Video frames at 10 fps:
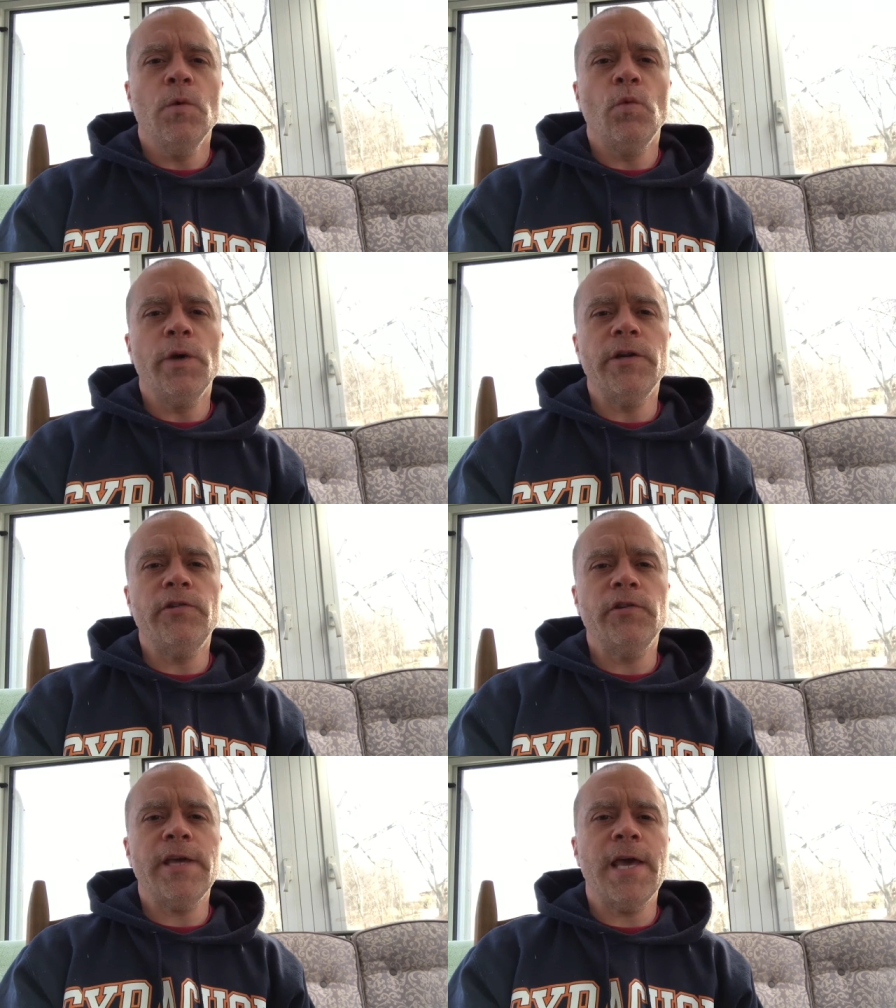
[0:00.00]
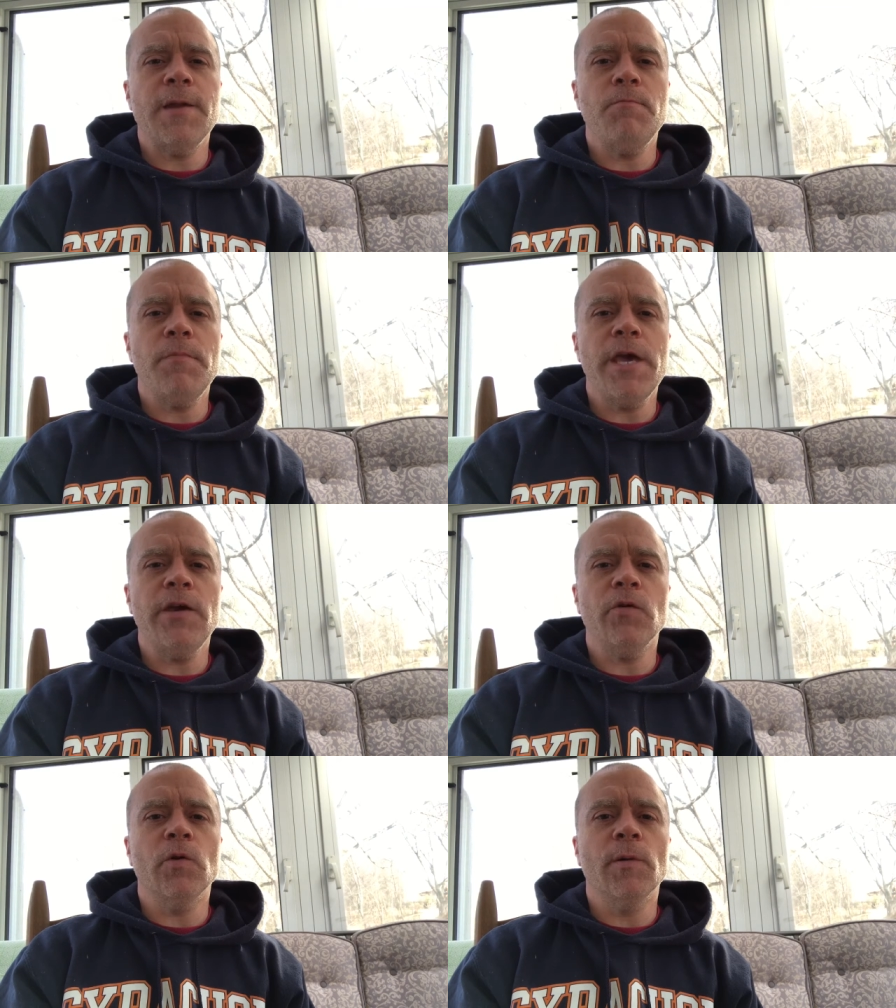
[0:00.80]
which can
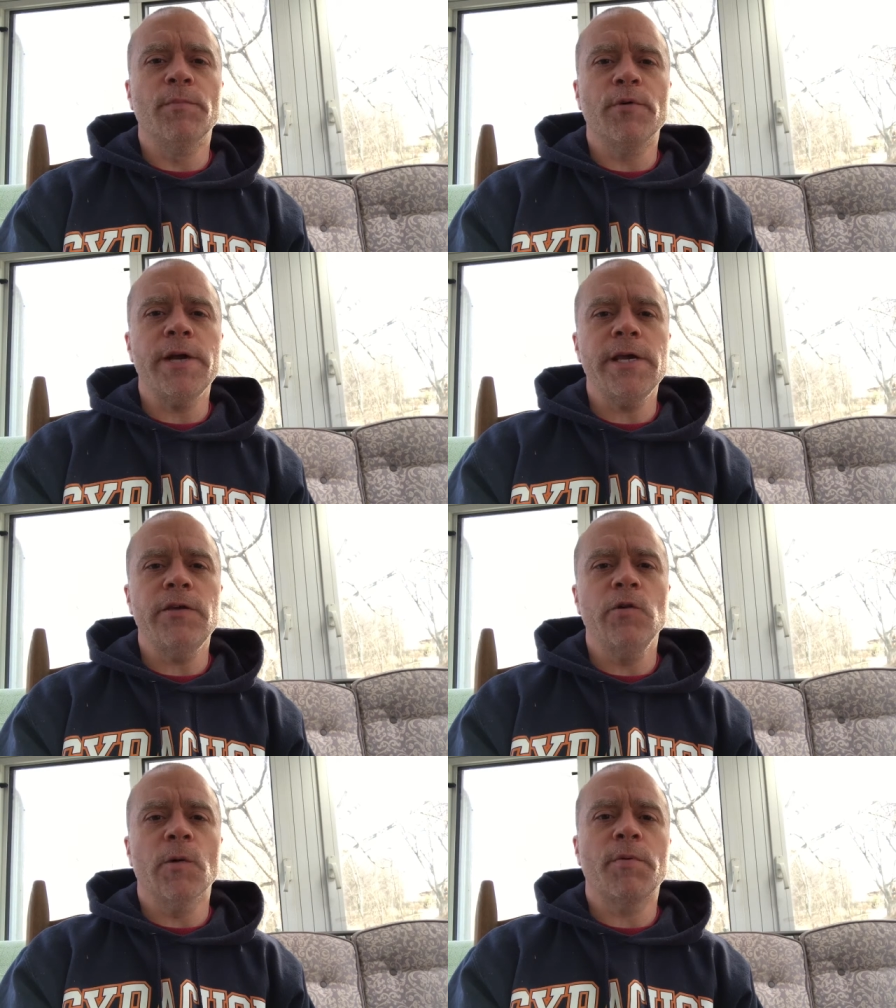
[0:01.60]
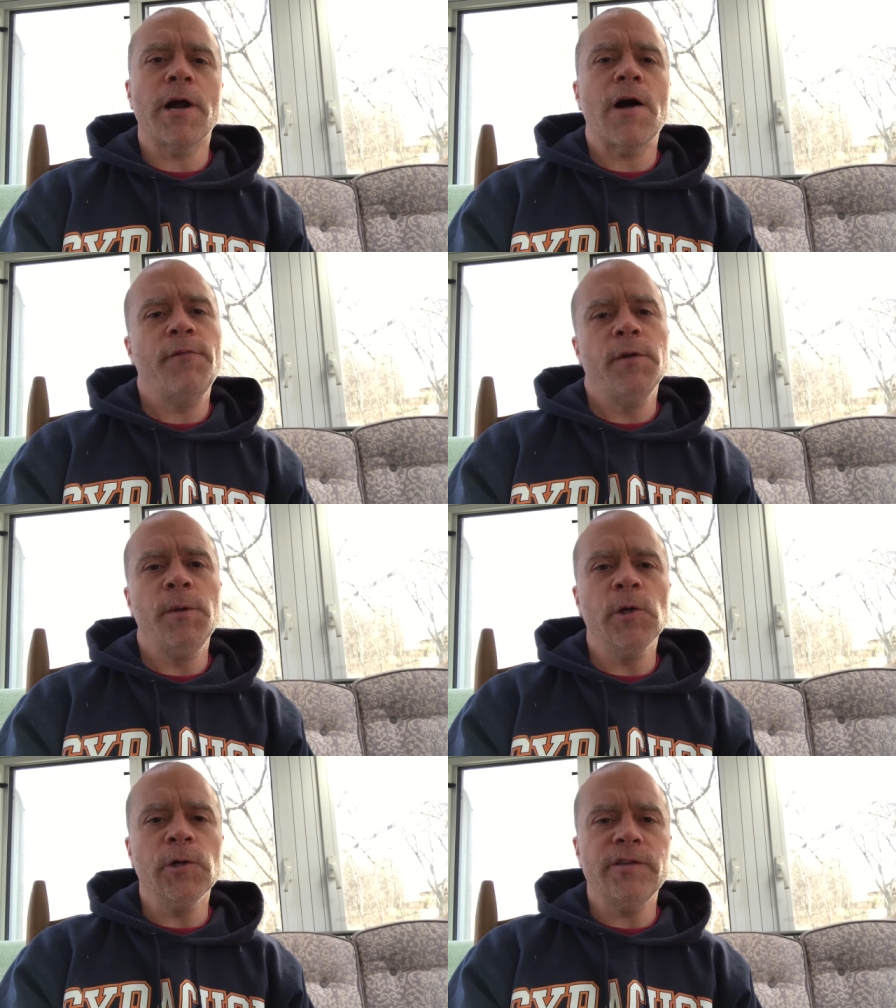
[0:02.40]
make or break your
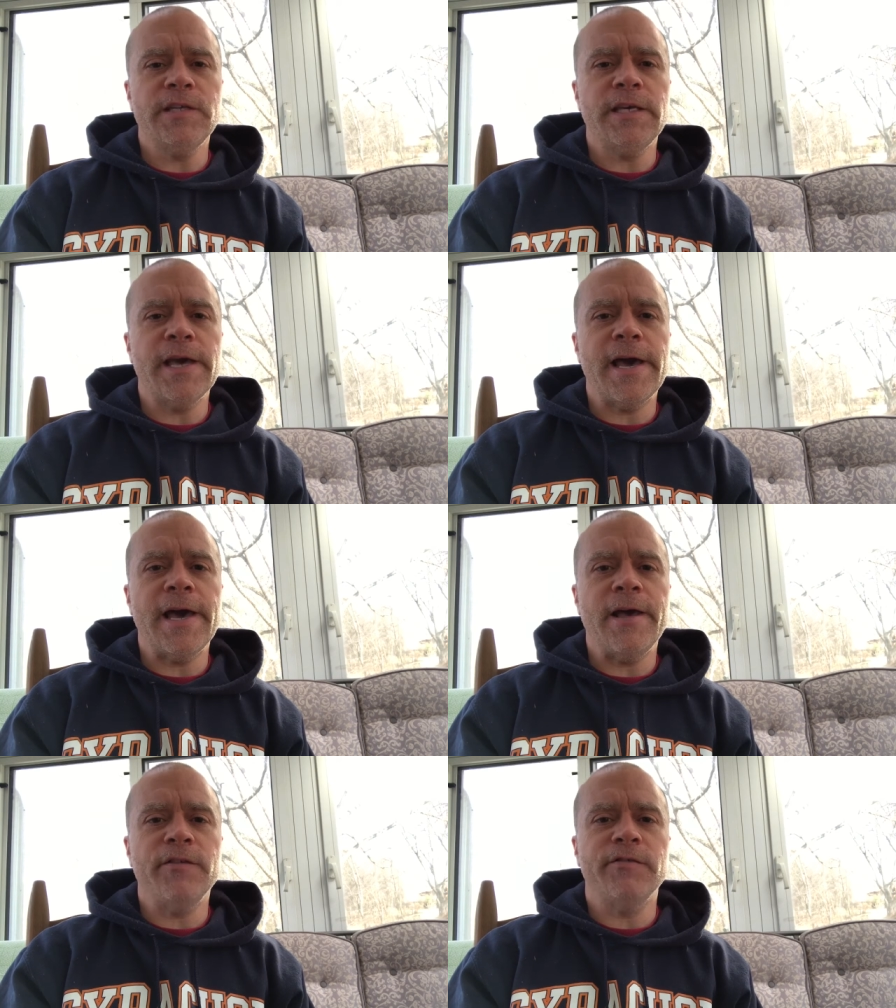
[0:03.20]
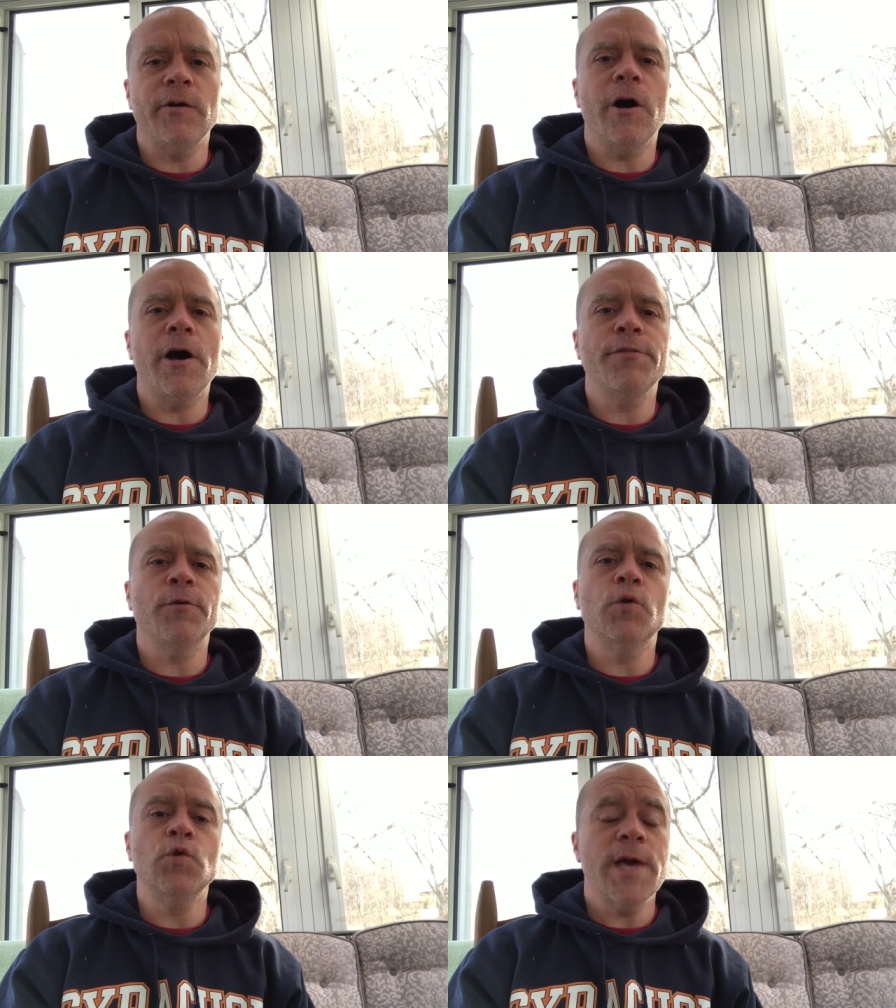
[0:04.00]
profitability as an
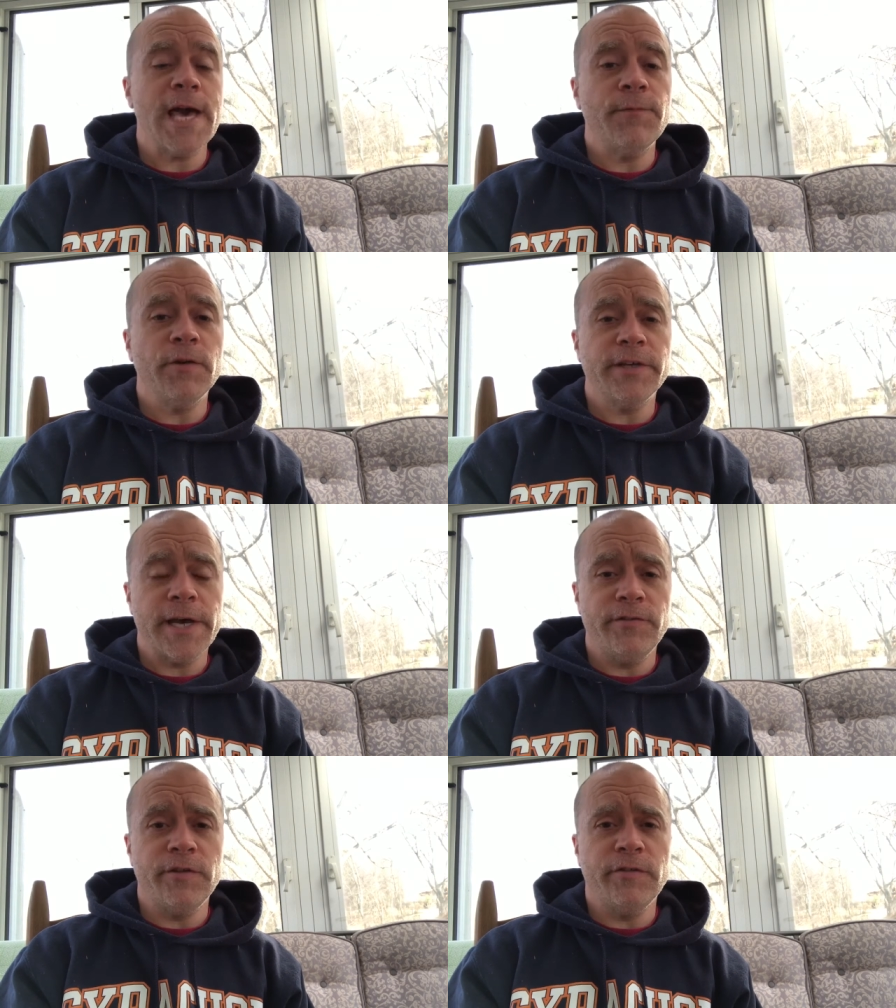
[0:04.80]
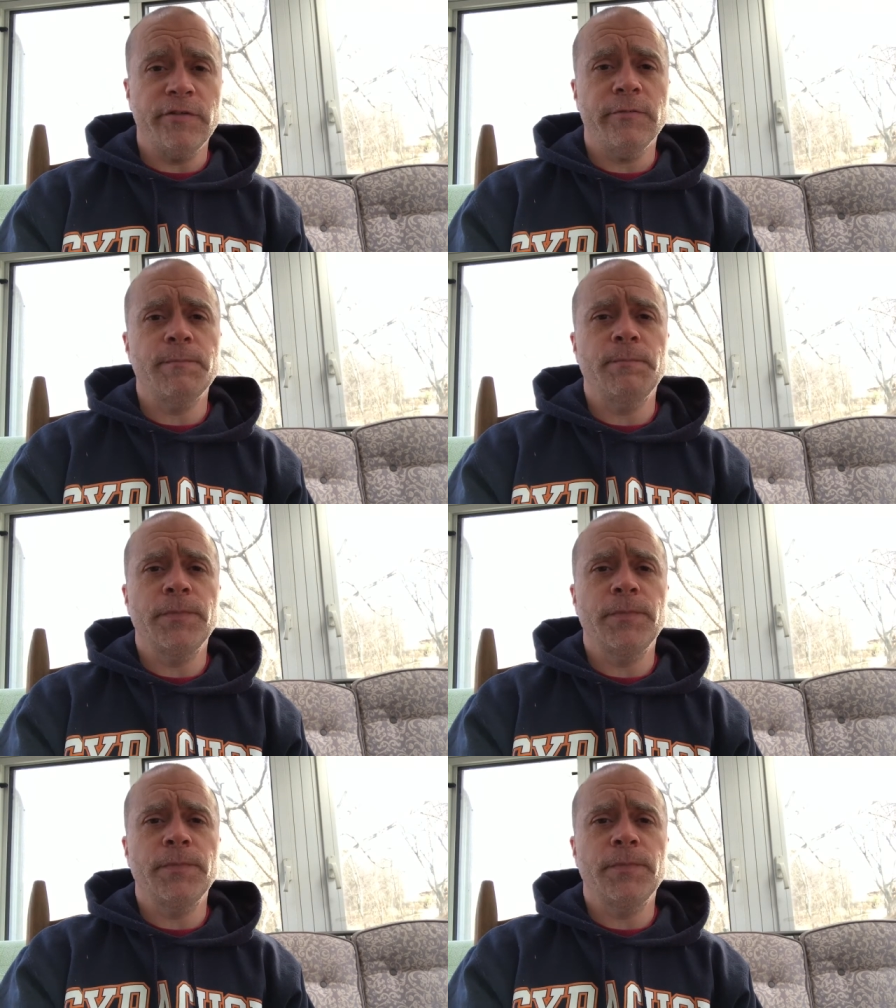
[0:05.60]
author who advertises.